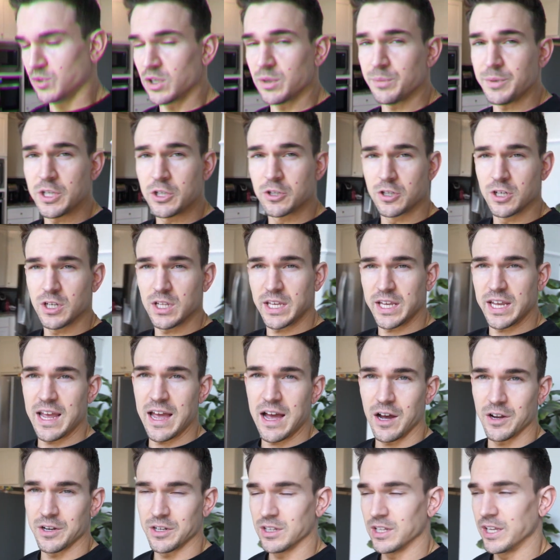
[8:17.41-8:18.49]
we're gonna be grilling
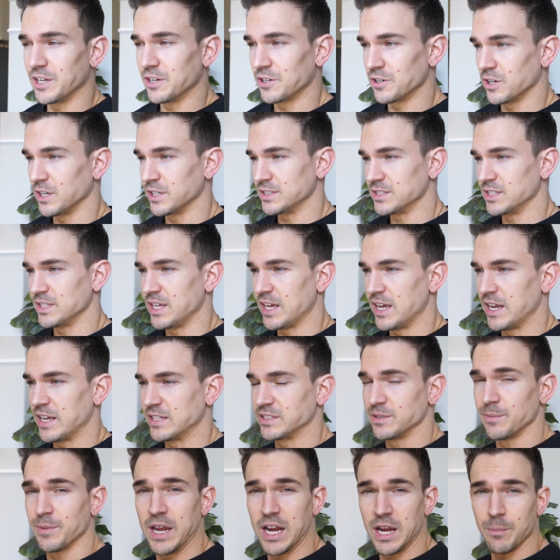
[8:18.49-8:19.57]
out later on today,
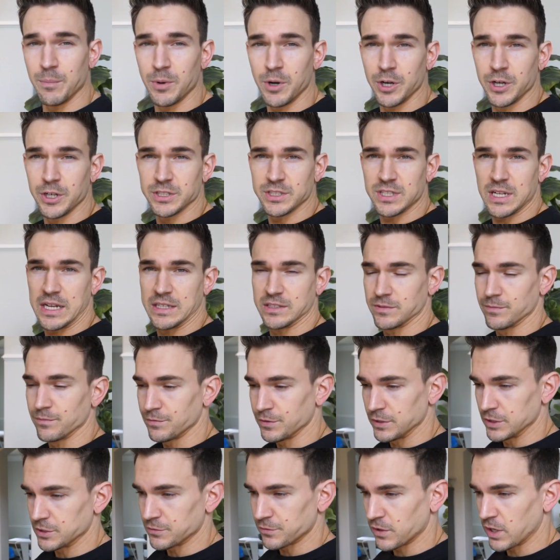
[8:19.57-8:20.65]
some hamburgers and have some
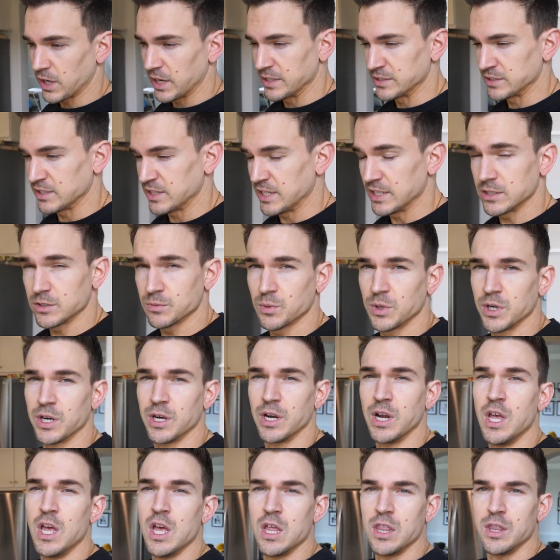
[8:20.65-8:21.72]
french fries, so that's
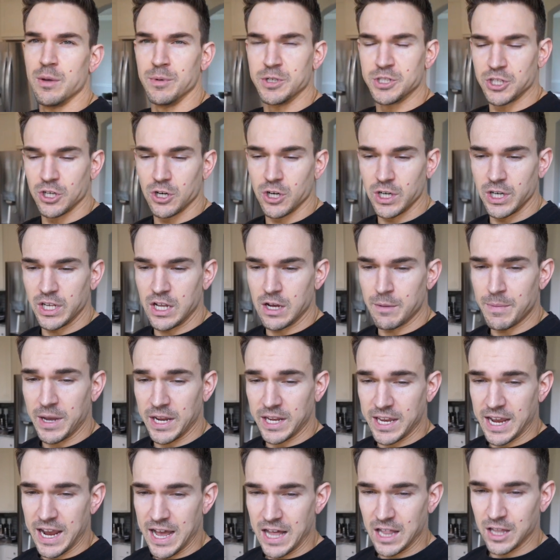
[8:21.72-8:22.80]
where the majority of my
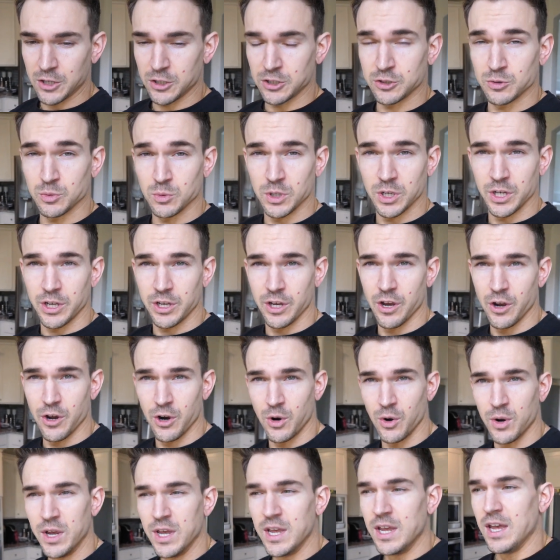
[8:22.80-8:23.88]
calories will
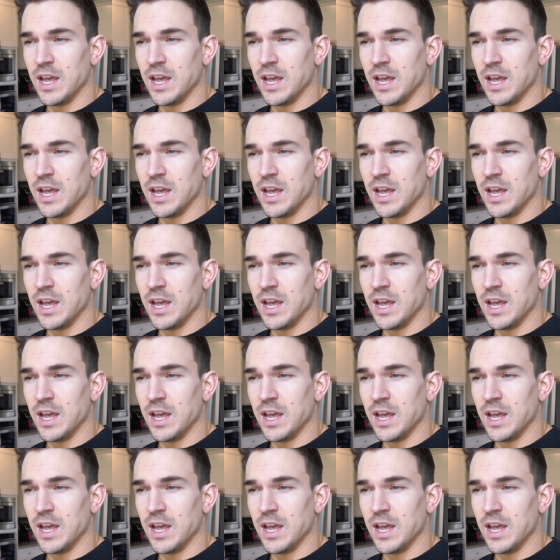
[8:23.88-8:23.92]
go,